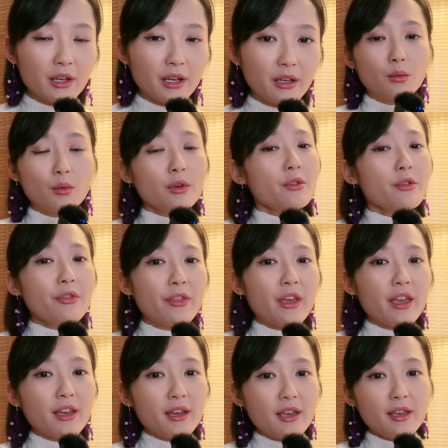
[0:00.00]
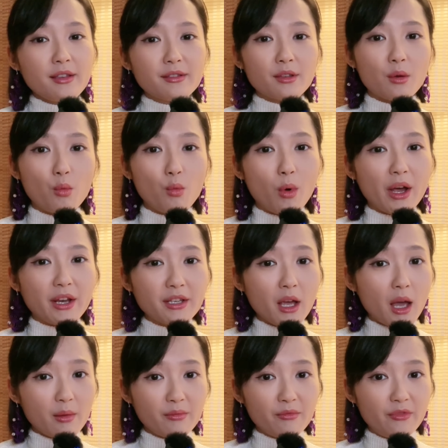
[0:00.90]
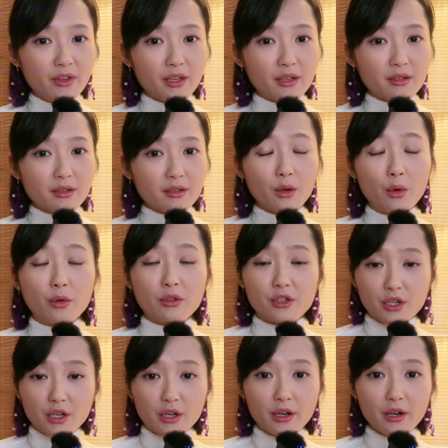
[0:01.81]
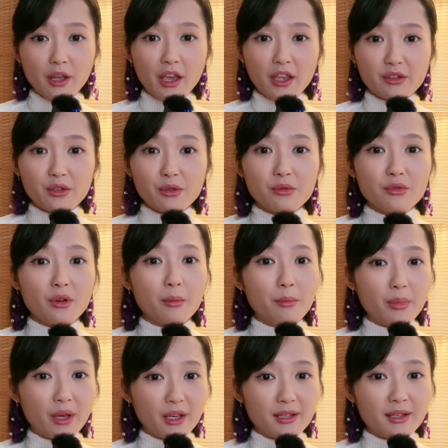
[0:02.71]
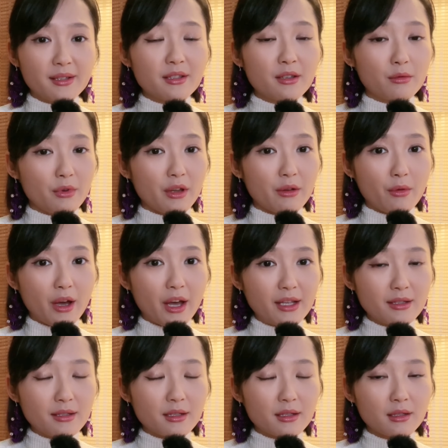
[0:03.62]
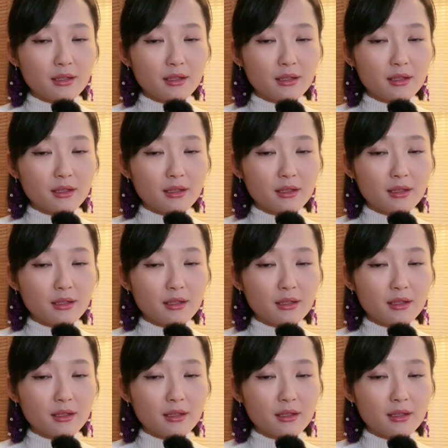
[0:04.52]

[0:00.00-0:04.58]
What you think is a one-time fix could turn into your biggest regret.